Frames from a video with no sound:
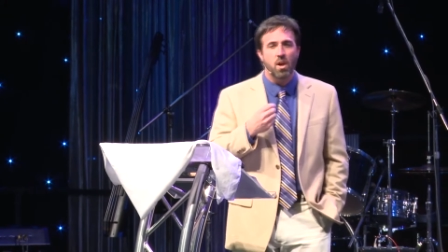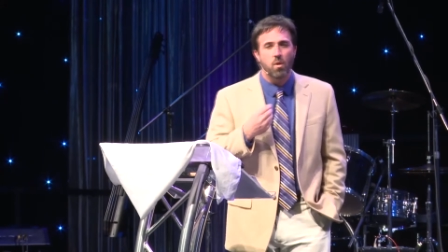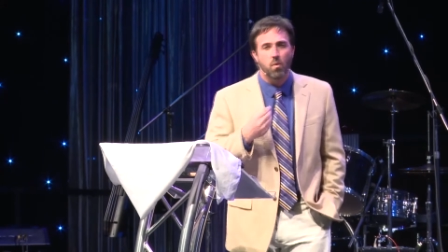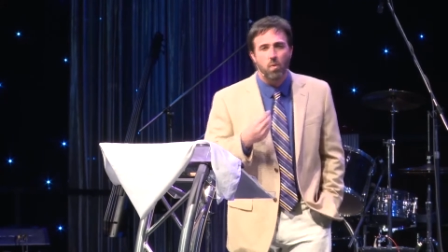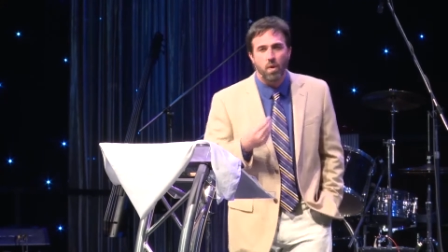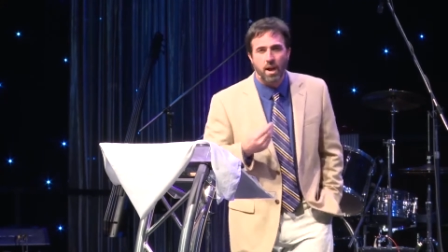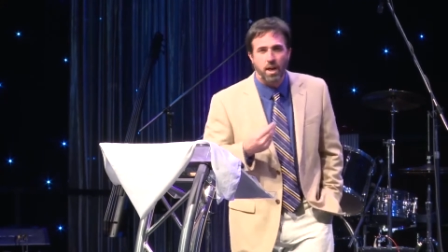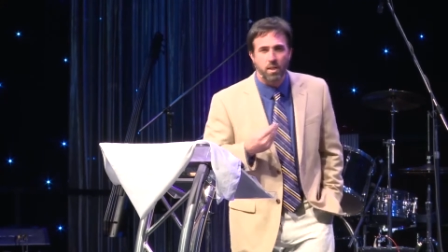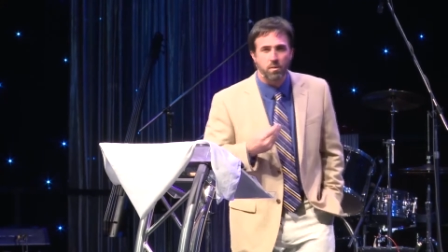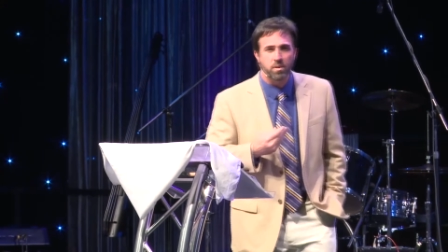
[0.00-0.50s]

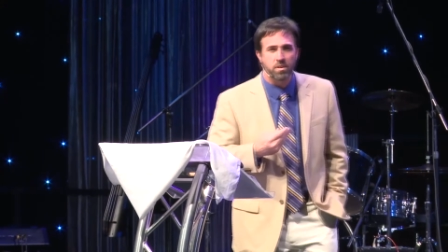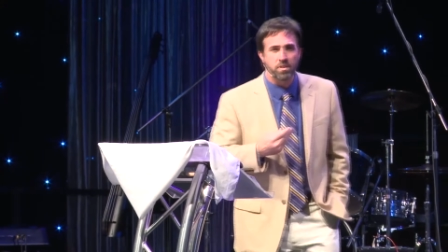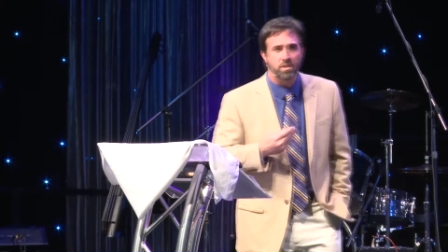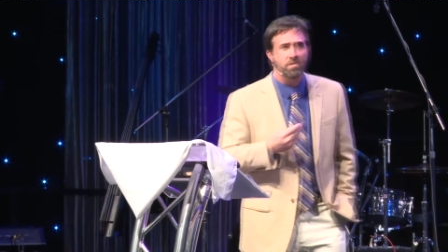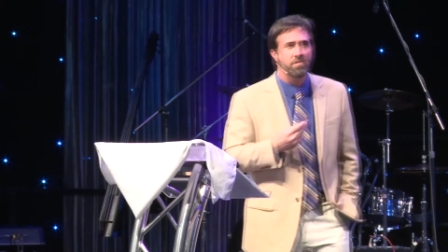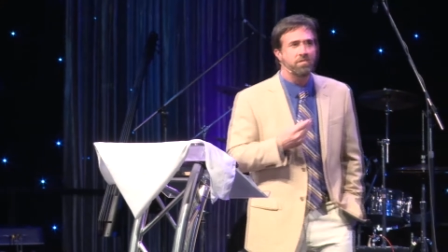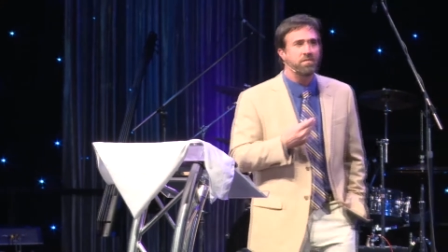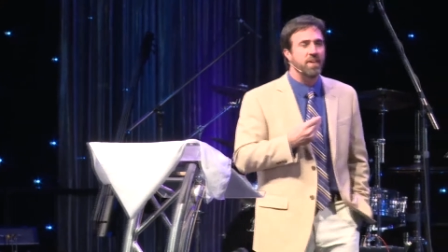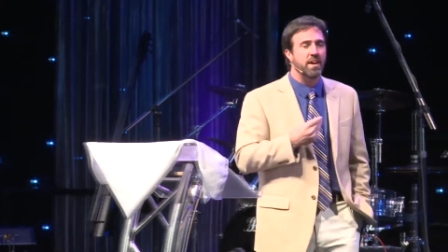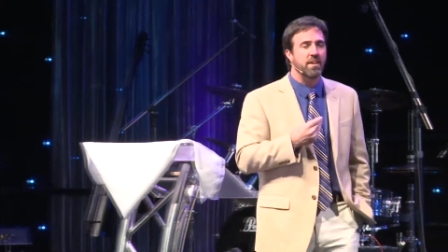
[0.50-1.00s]
Why were the
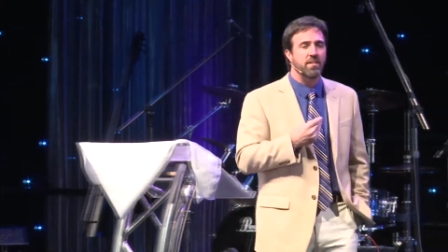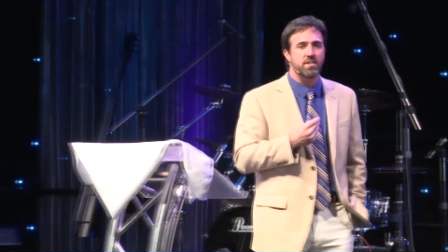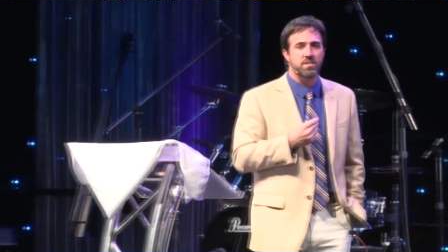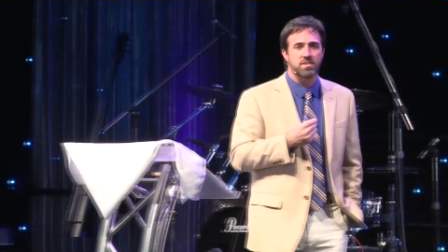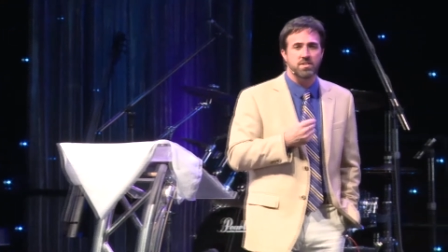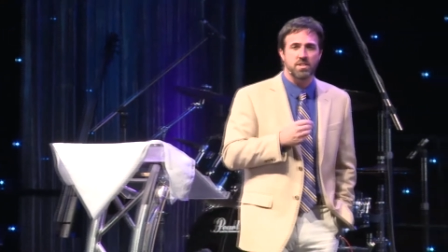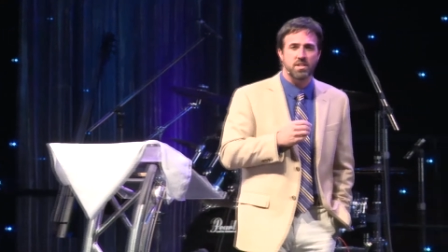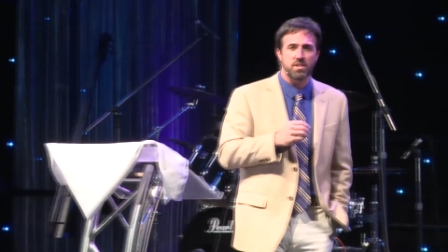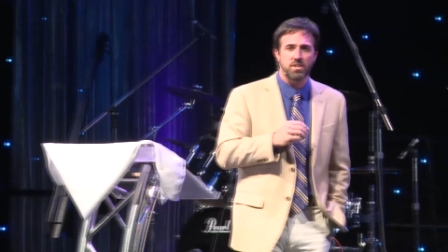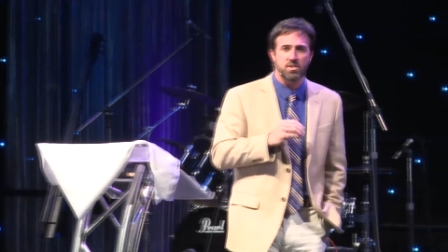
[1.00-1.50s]

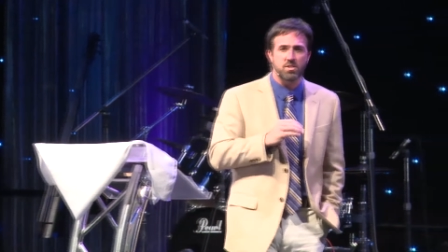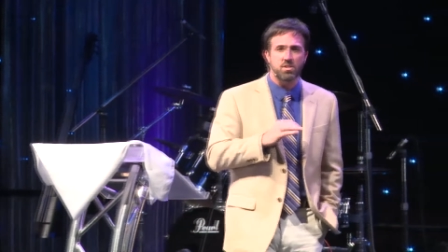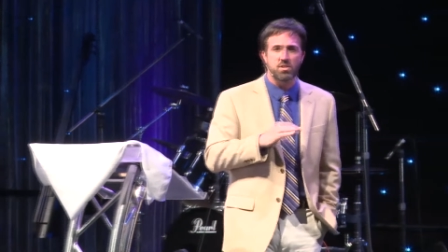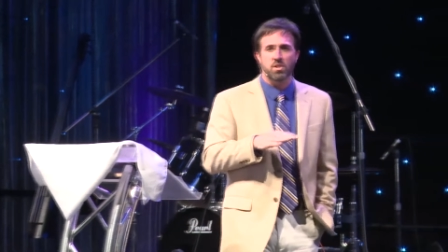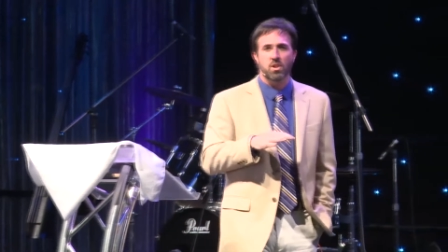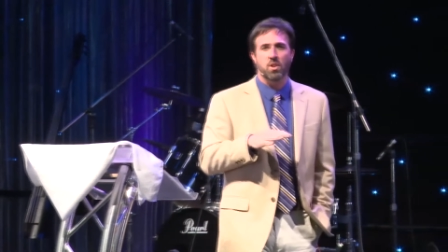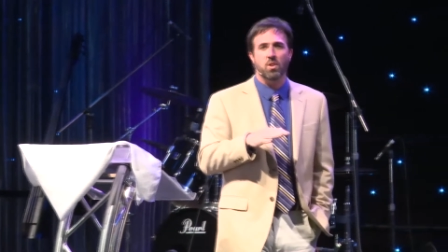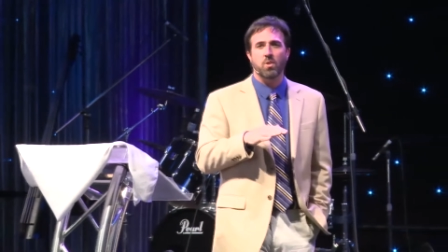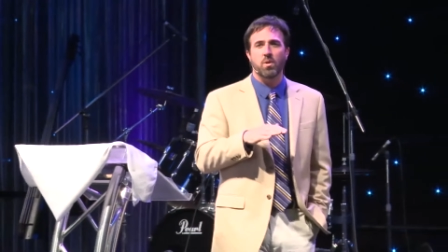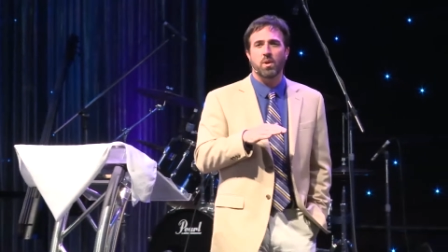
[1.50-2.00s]
Pharisees
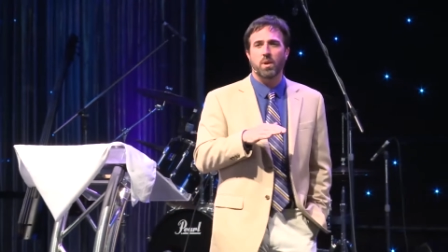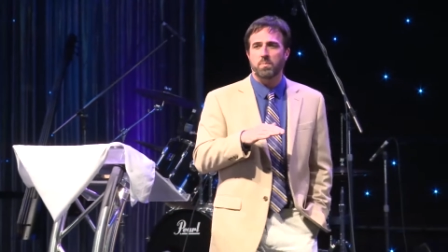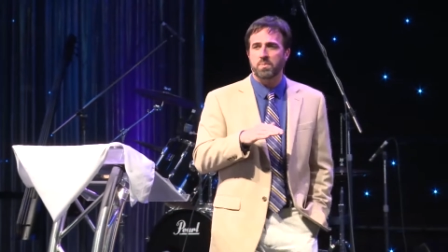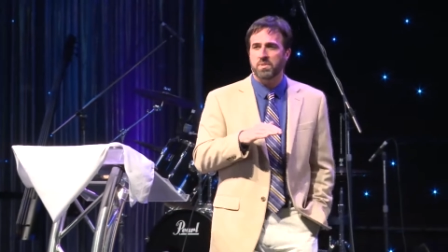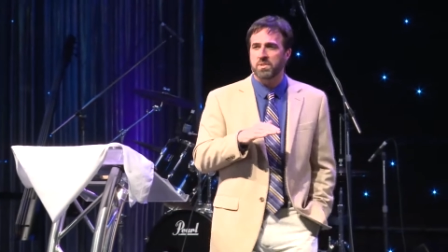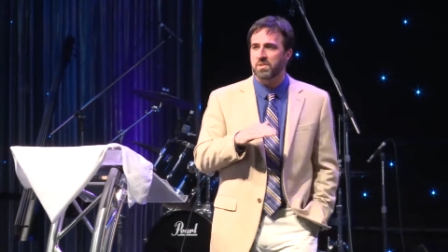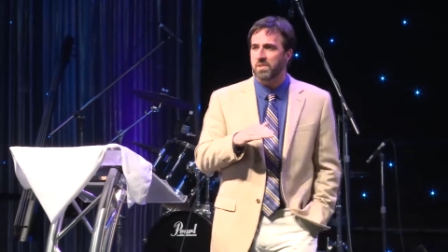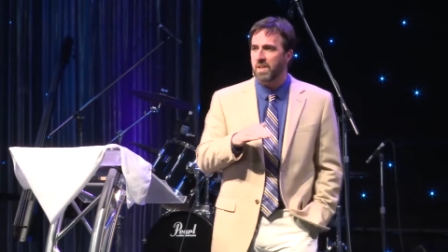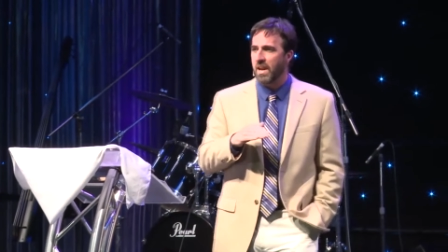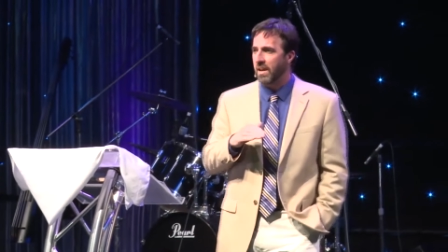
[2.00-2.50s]
so
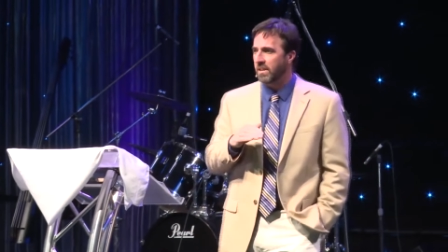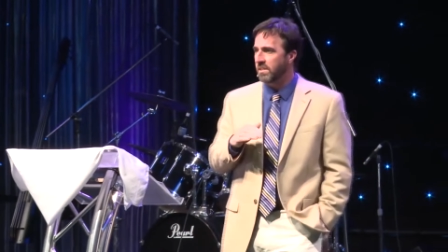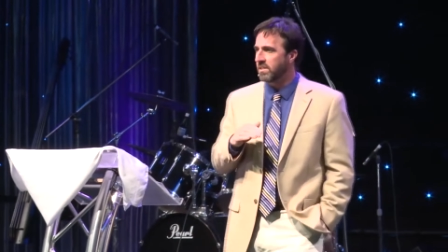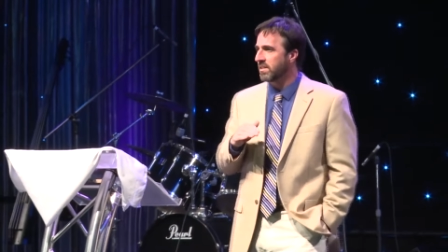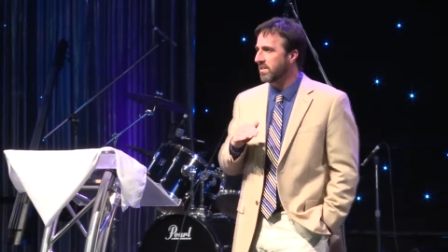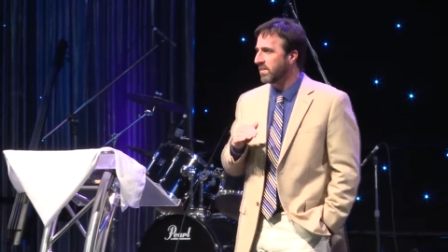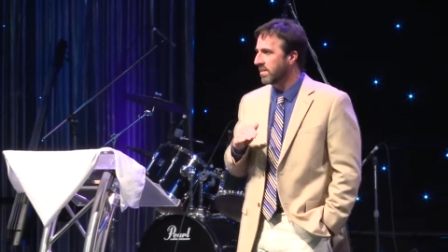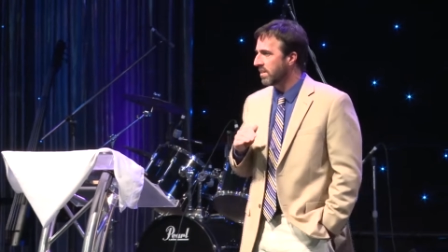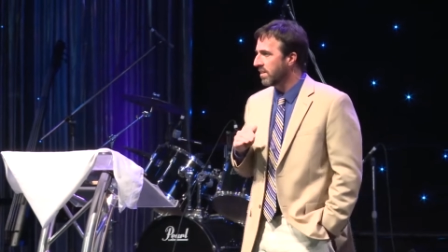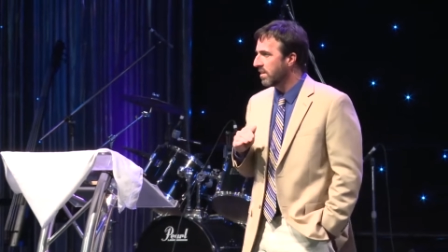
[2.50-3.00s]
upset
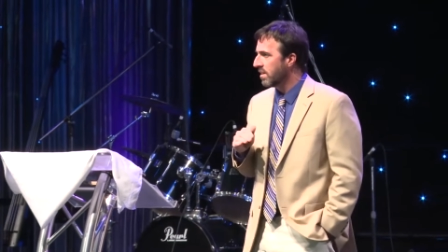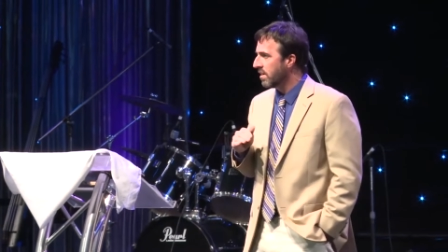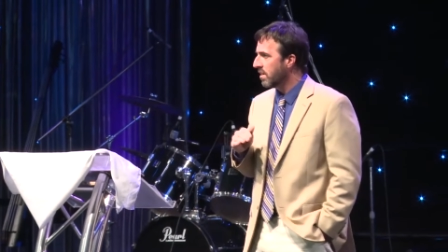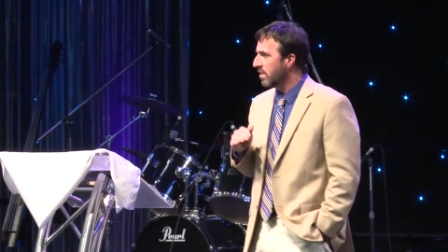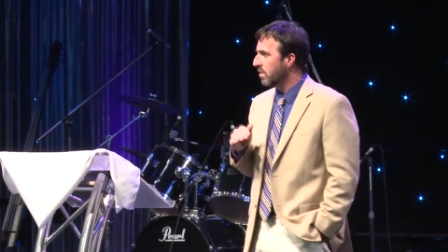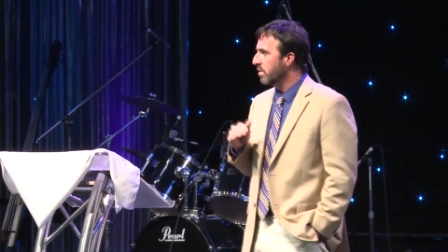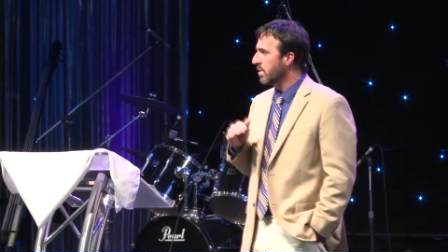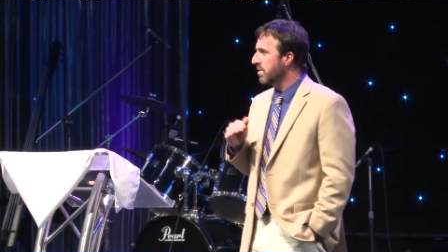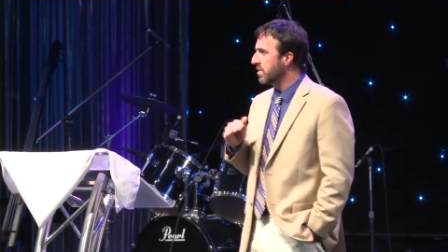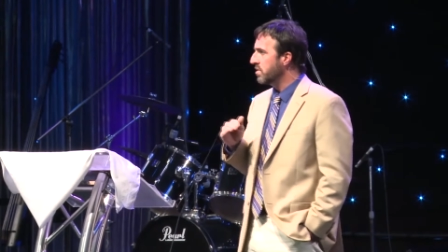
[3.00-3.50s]

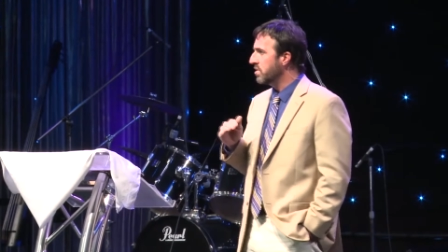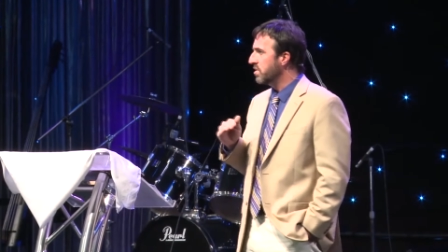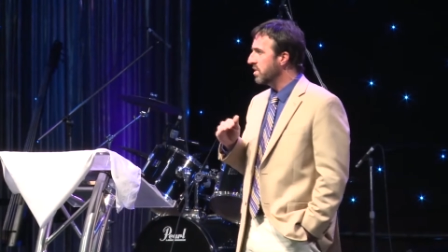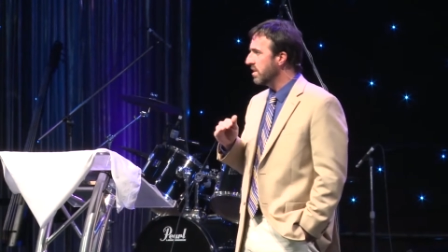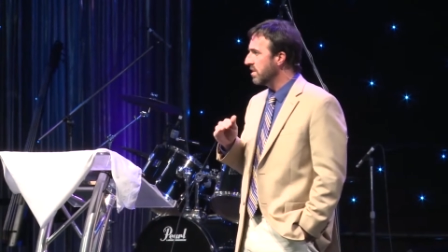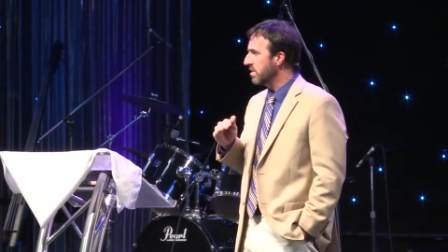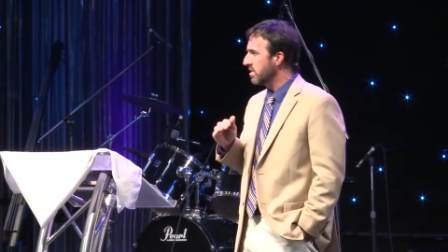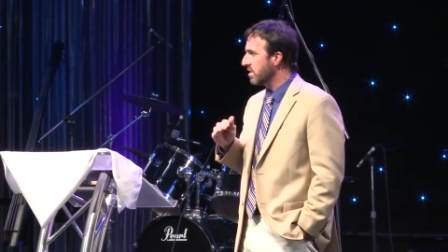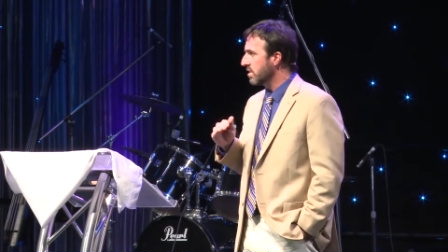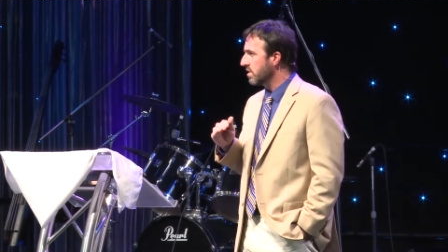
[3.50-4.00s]
with
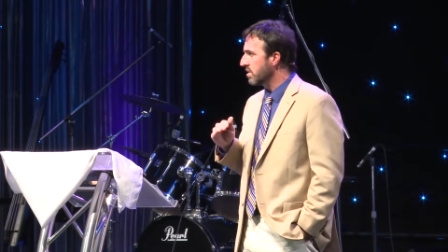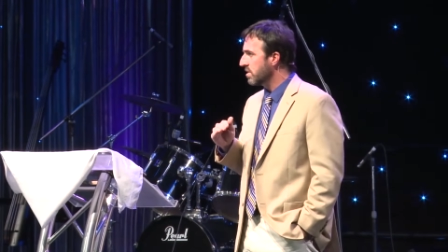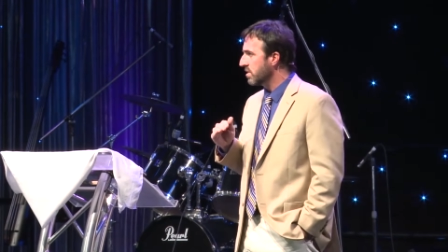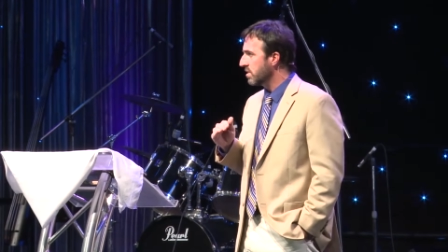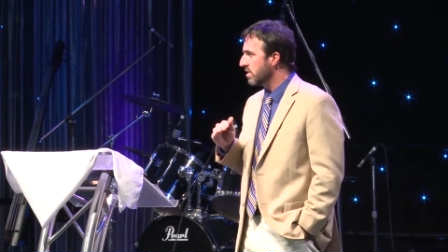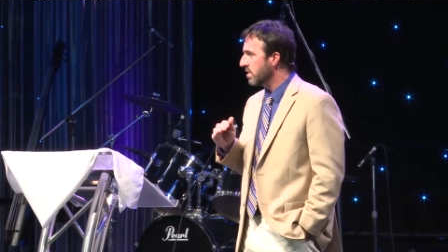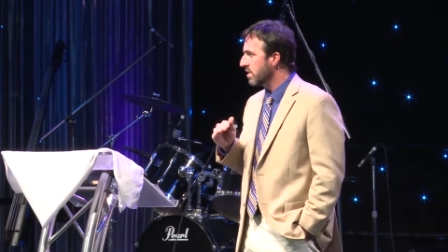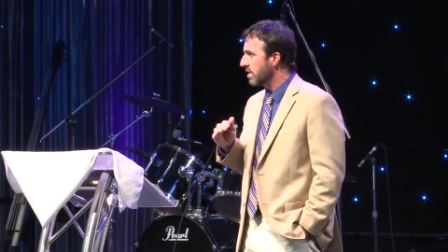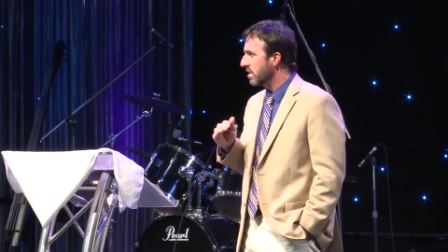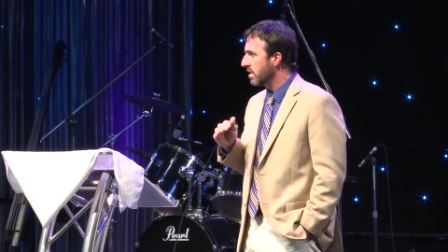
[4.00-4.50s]

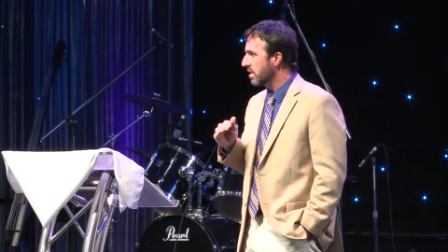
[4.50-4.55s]
Jesus?